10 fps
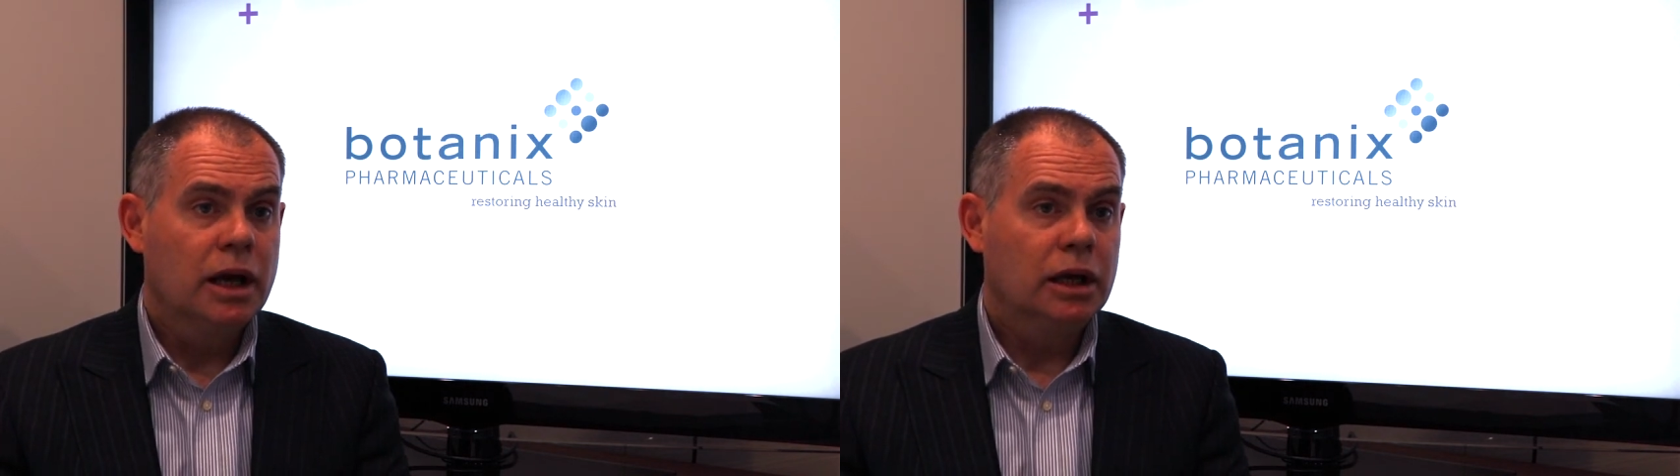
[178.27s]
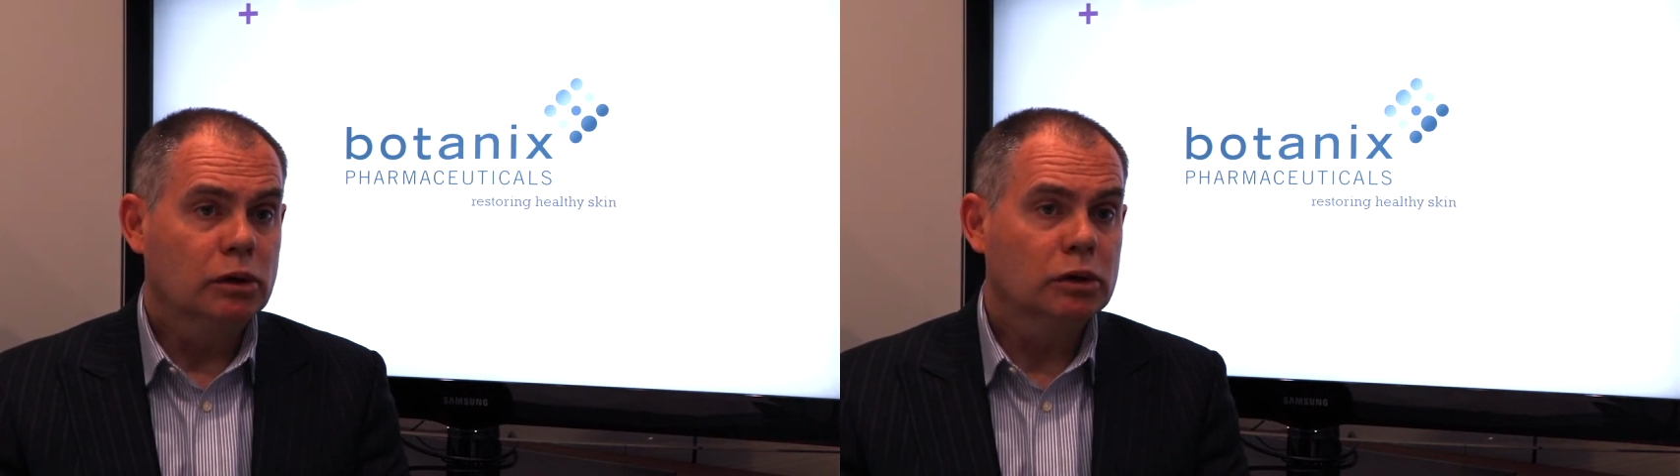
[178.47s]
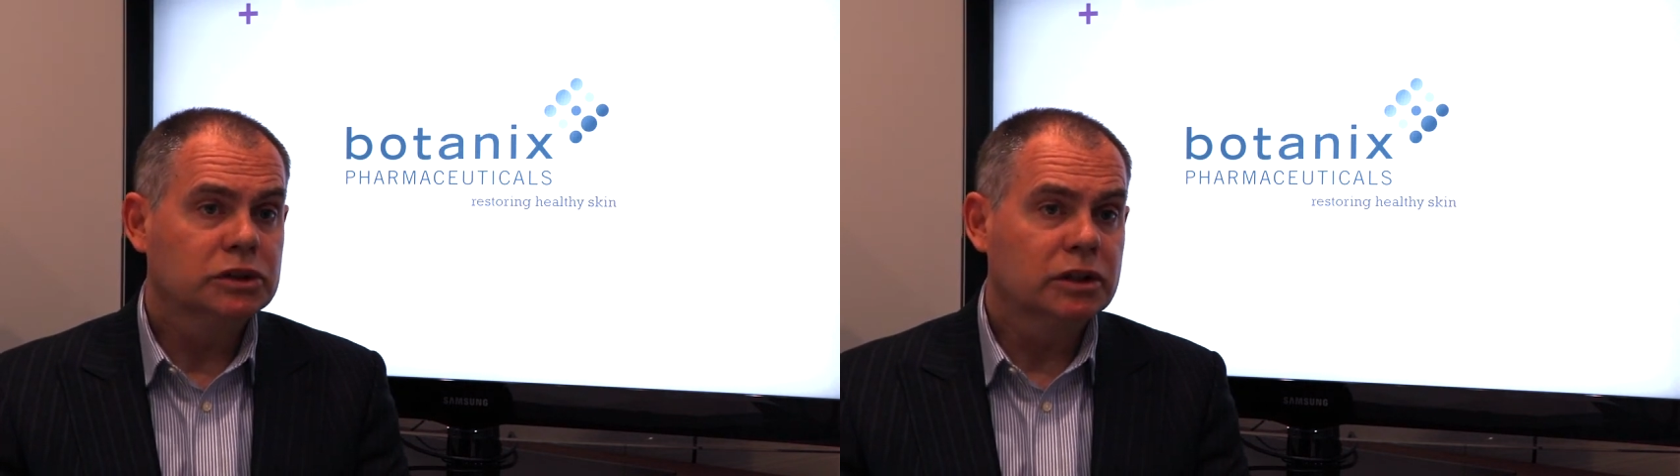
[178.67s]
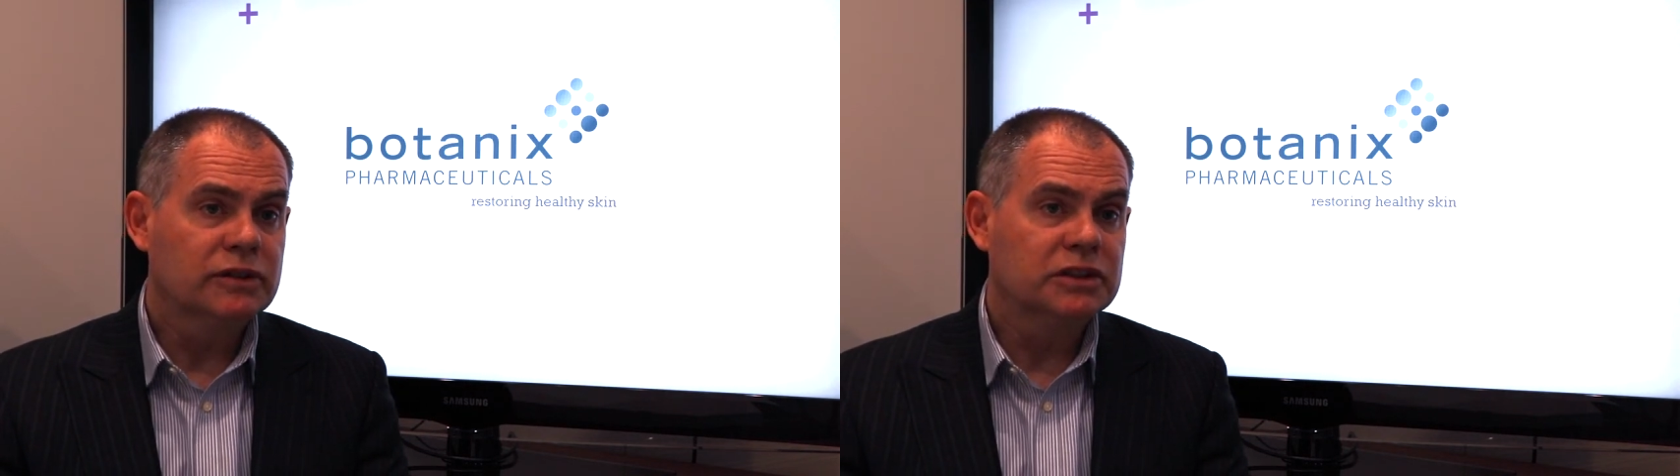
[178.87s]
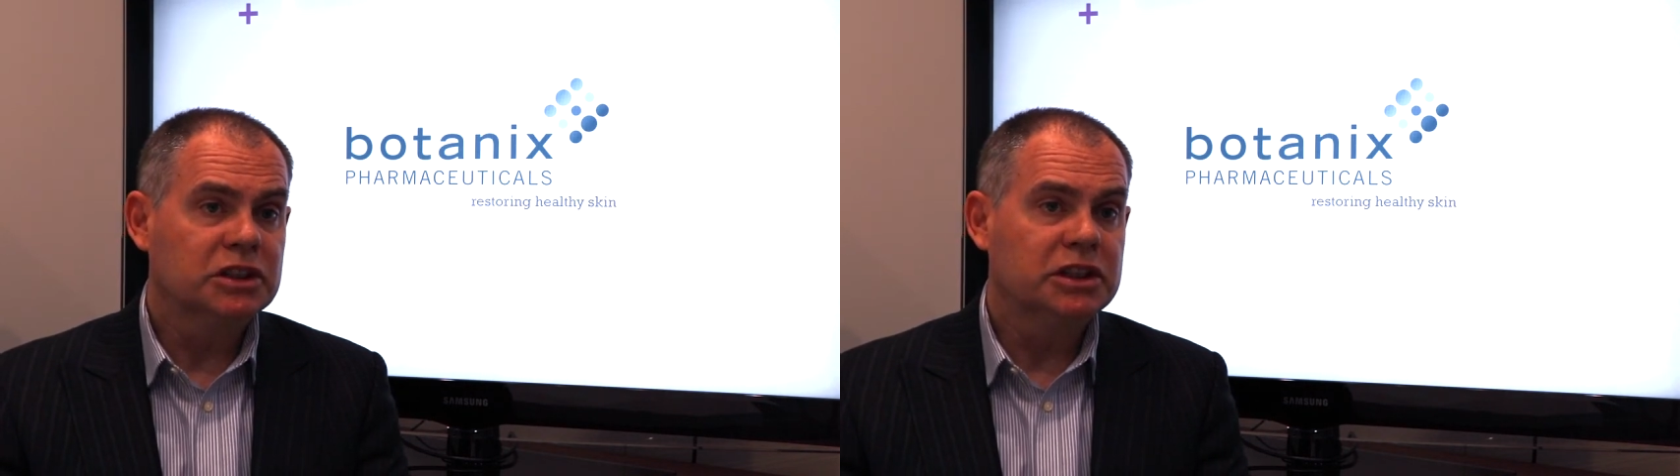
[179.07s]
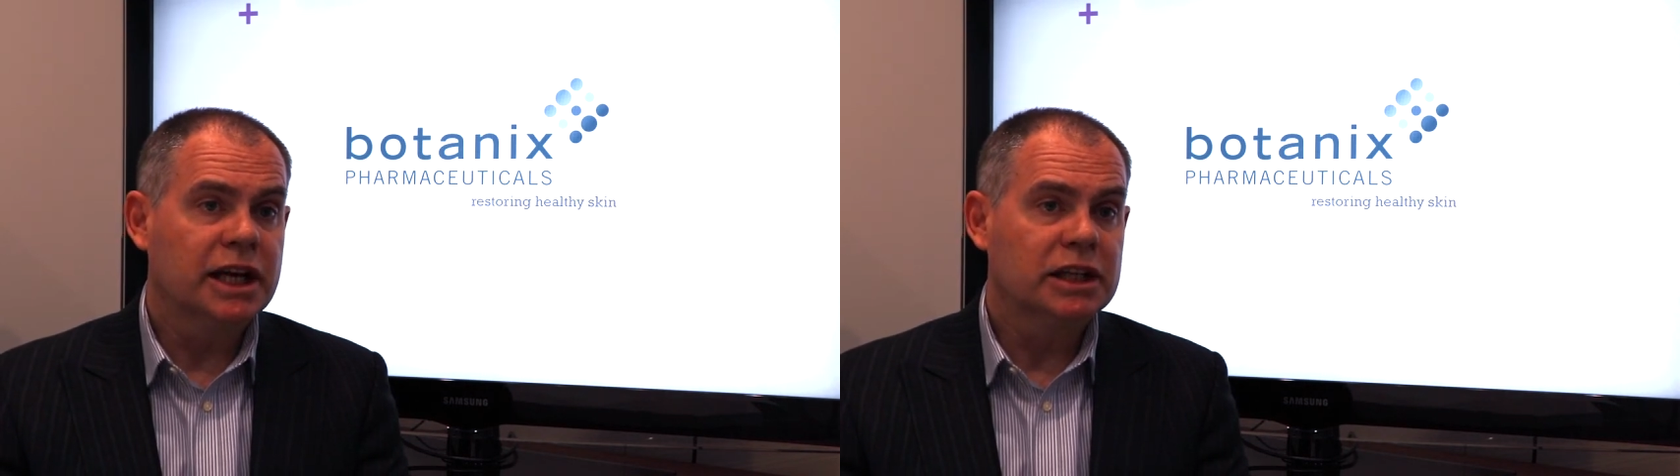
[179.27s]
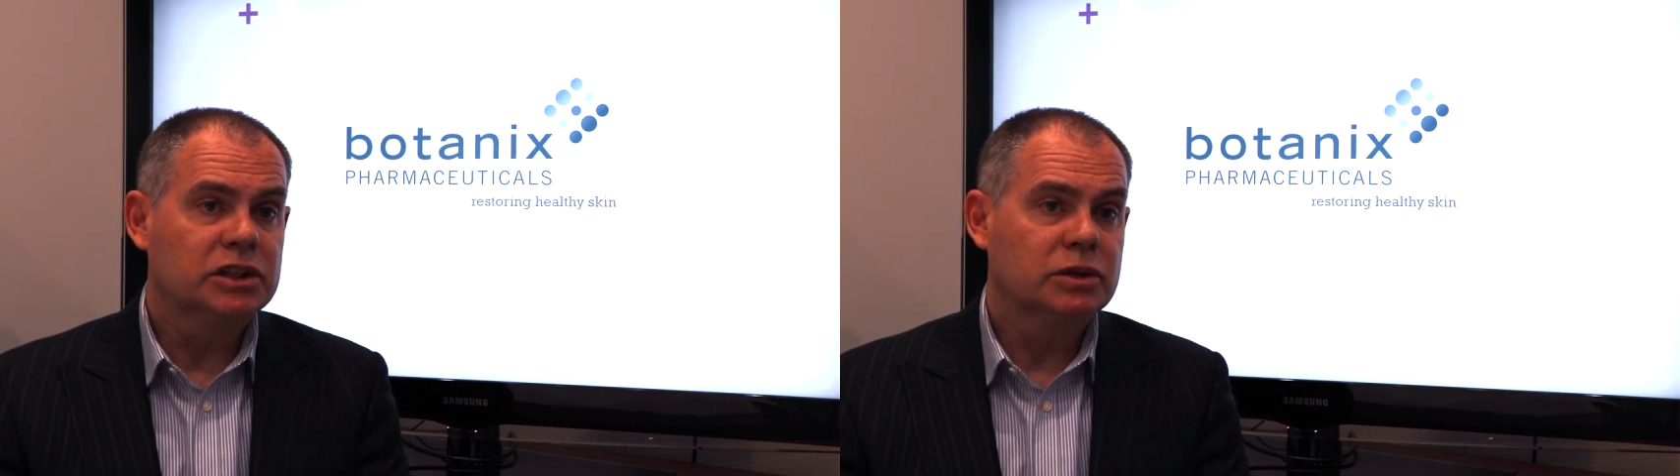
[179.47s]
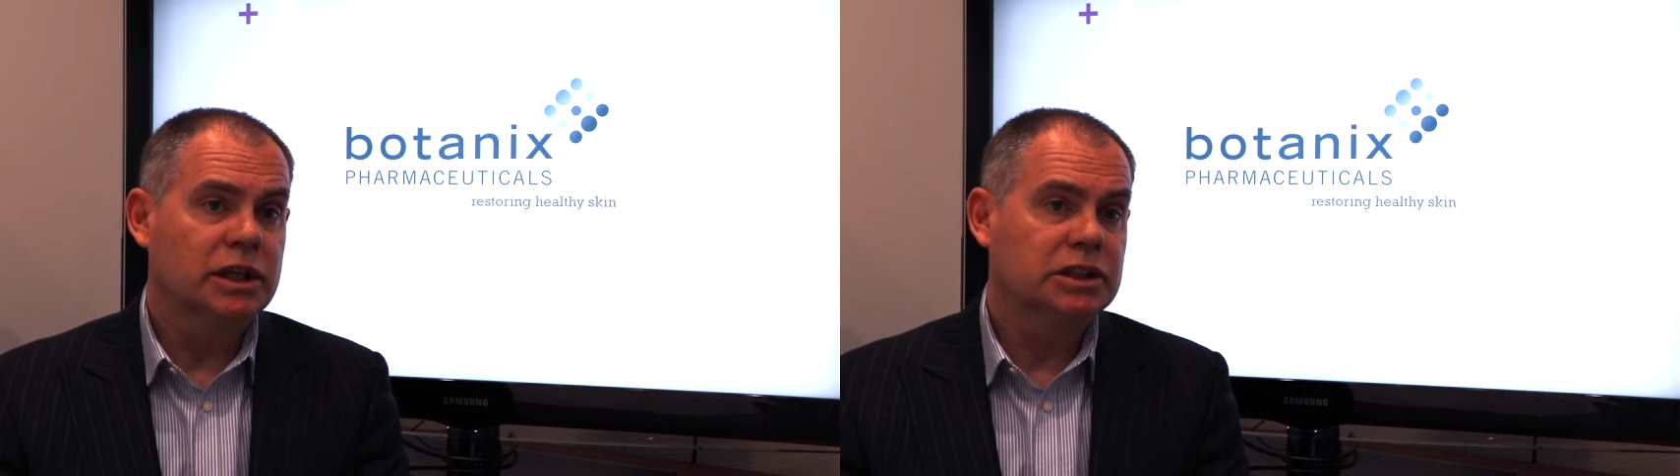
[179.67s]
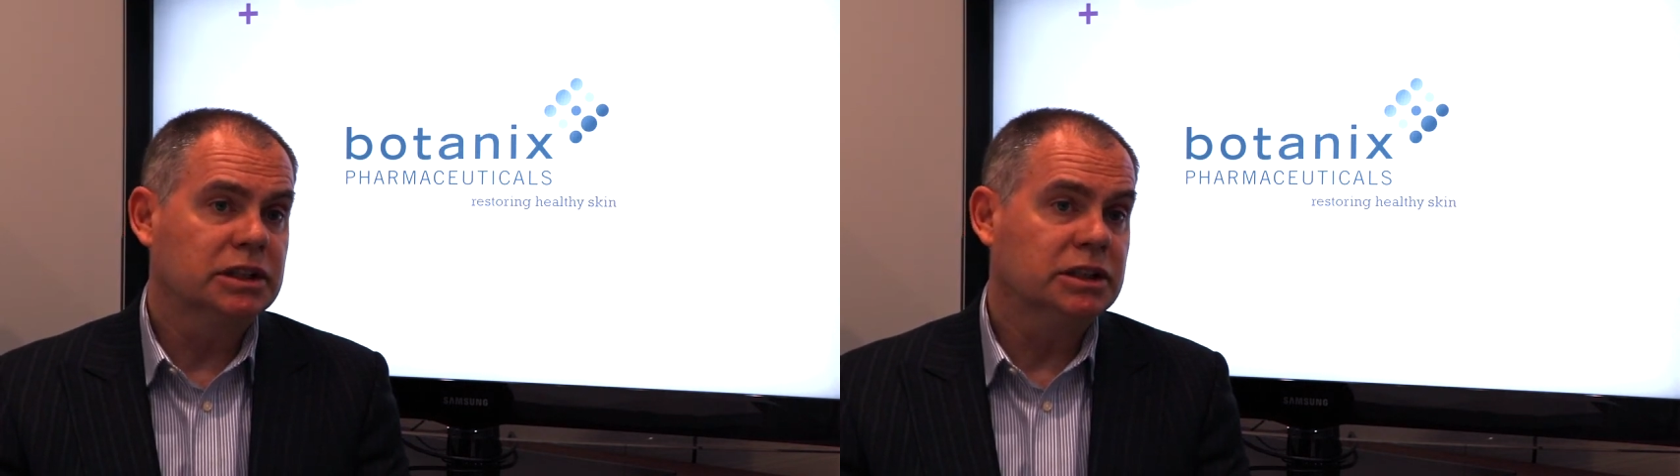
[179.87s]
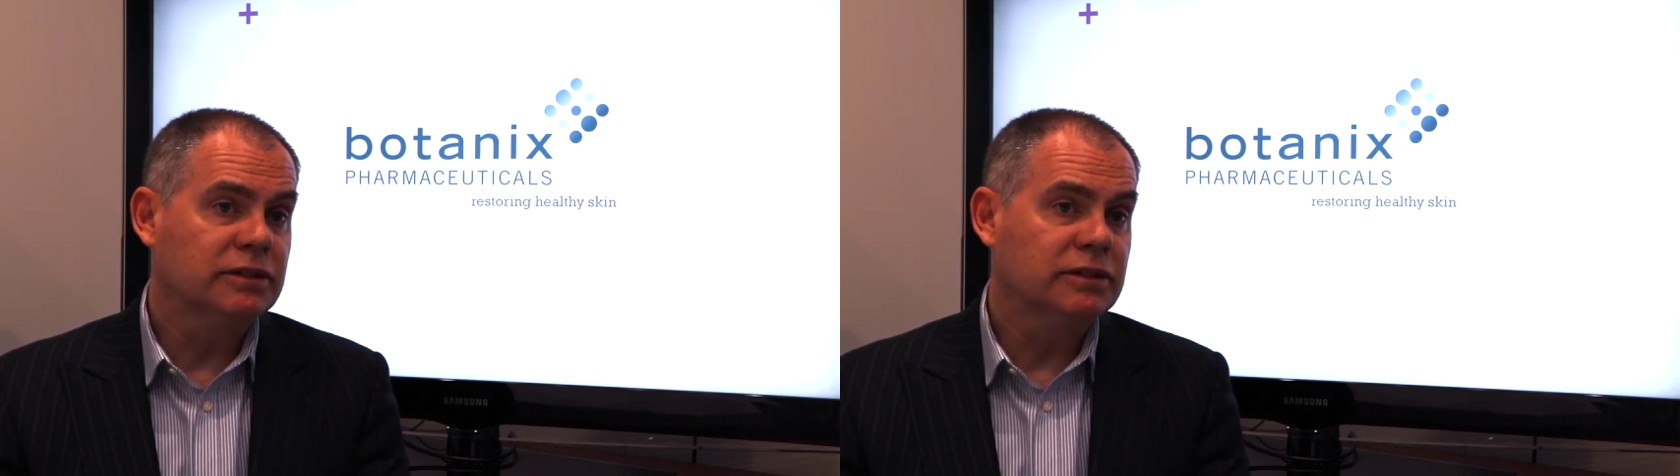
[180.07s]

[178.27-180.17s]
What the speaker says: It'll also give us a chance to actually